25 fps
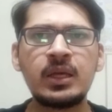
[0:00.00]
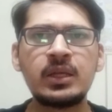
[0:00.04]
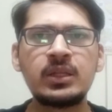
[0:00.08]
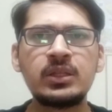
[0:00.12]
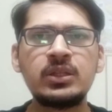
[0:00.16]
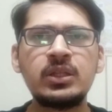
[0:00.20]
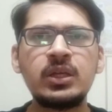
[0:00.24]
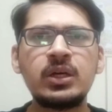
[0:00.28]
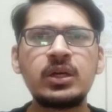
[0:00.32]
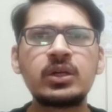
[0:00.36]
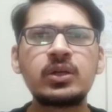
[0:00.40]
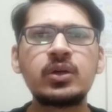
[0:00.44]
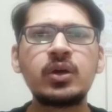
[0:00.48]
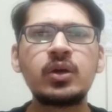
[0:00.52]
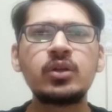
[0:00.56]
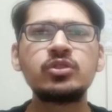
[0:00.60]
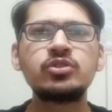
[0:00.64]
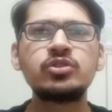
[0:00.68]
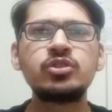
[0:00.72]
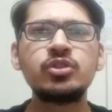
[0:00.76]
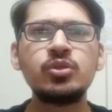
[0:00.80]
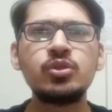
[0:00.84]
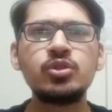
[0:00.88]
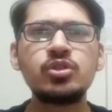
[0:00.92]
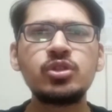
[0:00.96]
the
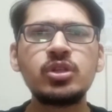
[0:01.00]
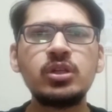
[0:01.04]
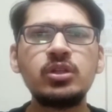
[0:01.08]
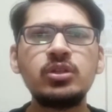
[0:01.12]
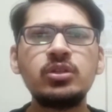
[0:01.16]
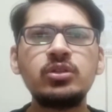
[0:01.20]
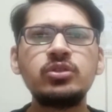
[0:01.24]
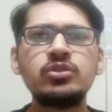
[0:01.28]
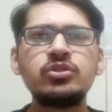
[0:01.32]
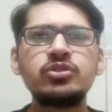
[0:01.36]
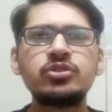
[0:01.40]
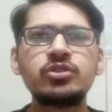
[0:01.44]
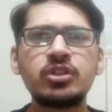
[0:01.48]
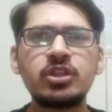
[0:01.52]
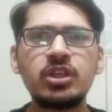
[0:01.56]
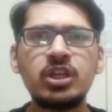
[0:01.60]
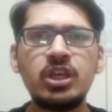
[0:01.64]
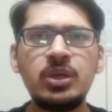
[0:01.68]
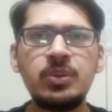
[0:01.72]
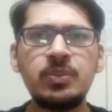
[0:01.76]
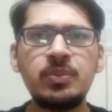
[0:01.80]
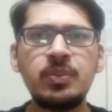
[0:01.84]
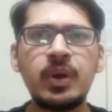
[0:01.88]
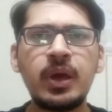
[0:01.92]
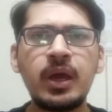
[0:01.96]
constitutional
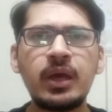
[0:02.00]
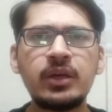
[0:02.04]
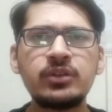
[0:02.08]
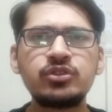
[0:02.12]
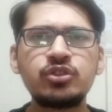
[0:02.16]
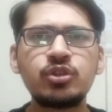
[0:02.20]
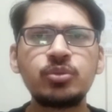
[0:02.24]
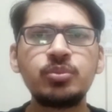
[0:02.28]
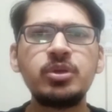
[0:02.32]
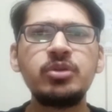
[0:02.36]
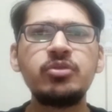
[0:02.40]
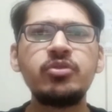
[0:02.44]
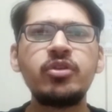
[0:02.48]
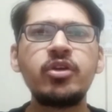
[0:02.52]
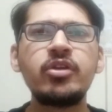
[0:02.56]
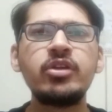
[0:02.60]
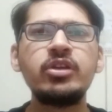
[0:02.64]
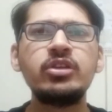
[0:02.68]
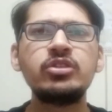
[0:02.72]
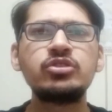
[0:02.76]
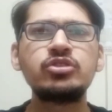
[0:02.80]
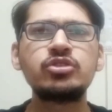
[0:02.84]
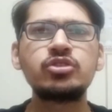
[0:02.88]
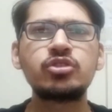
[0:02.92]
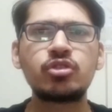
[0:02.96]
scheme has to be
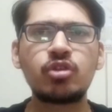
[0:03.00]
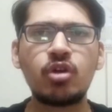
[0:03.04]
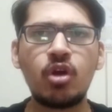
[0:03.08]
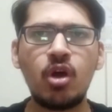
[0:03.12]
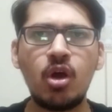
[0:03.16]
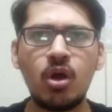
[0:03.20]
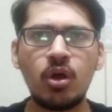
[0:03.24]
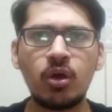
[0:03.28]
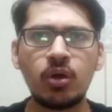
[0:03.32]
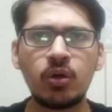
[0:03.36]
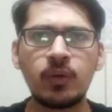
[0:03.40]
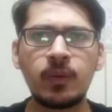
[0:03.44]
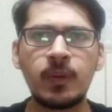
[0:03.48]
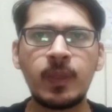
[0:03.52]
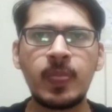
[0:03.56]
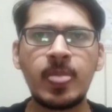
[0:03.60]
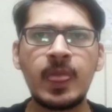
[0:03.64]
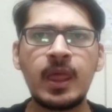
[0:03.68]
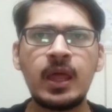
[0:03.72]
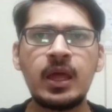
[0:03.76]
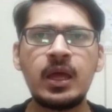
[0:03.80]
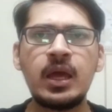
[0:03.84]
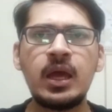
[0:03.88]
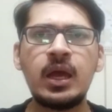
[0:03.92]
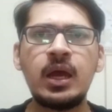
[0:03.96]
very strong.
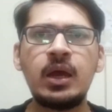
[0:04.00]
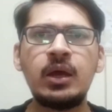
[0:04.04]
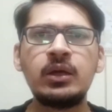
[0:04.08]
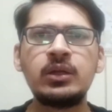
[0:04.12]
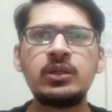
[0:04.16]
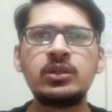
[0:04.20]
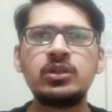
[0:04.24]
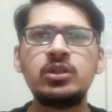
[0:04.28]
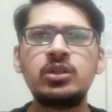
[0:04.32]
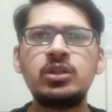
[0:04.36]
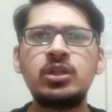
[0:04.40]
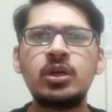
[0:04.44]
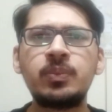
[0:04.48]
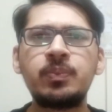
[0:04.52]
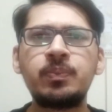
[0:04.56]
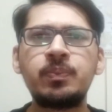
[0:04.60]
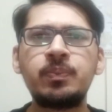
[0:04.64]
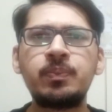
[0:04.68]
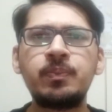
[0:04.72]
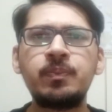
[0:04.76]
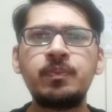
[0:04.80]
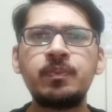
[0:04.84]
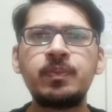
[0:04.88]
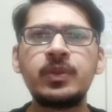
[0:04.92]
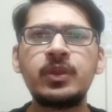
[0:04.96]

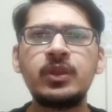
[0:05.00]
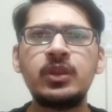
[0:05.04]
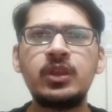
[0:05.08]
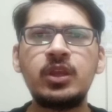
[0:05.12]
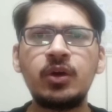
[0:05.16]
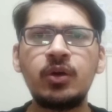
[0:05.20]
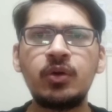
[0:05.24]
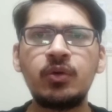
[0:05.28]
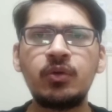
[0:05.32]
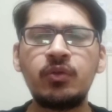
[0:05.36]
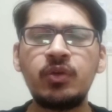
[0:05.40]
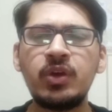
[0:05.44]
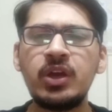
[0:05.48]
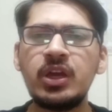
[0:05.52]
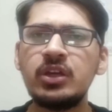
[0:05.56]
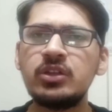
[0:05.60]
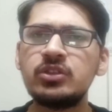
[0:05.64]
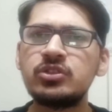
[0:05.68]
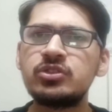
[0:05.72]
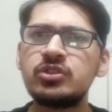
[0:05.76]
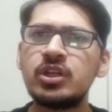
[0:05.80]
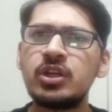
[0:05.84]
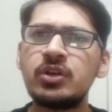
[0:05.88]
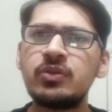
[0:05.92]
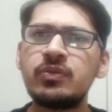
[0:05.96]
The
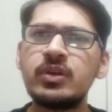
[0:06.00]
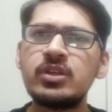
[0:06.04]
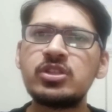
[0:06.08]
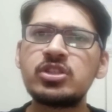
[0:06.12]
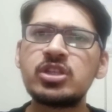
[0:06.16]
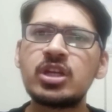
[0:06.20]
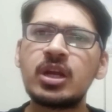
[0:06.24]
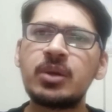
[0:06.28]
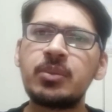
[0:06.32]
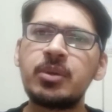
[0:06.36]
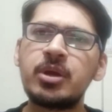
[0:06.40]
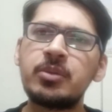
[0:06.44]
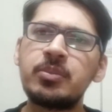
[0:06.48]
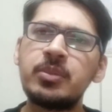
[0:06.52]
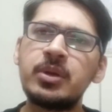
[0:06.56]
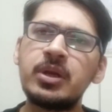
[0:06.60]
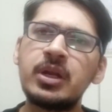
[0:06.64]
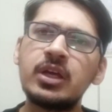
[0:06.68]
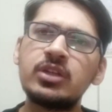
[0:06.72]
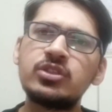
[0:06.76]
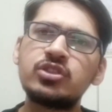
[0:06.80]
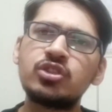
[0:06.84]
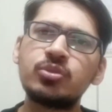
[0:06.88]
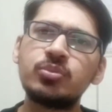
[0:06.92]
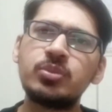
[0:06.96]
ways in which an amendment
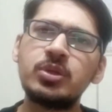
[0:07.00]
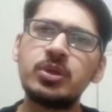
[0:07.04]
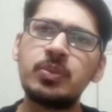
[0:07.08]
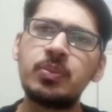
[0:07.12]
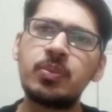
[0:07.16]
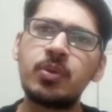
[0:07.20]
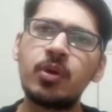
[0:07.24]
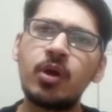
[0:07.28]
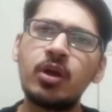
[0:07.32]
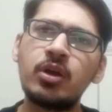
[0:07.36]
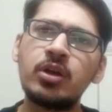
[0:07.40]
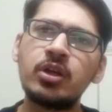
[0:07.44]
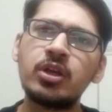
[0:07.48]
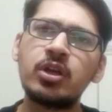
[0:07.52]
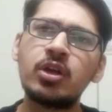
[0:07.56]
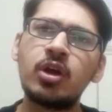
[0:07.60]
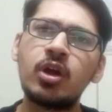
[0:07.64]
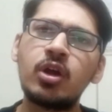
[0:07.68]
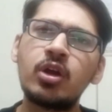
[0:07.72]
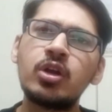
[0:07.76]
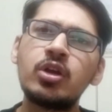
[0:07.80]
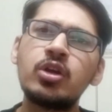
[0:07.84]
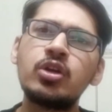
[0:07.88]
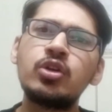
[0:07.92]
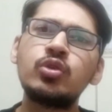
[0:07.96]
has to be brought in
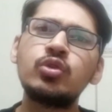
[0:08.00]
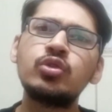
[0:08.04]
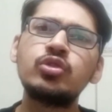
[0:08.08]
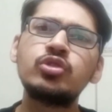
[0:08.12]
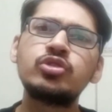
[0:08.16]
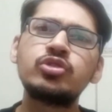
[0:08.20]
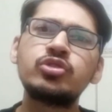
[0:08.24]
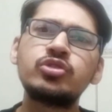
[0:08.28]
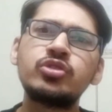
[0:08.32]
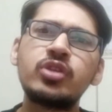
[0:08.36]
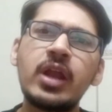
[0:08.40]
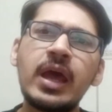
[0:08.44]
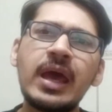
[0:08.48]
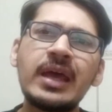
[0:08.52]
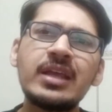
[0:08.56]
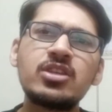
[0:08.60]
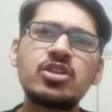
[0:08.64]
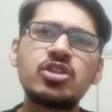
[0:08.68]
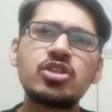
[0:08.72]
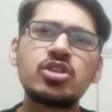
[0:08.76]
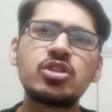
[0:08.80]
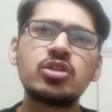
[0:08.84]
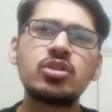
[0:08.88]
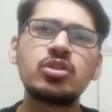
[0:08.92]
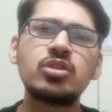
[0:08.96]
order to
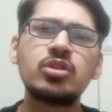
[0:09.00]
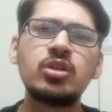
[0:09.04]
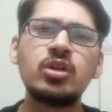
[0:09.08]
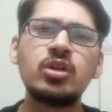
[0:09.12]
snatch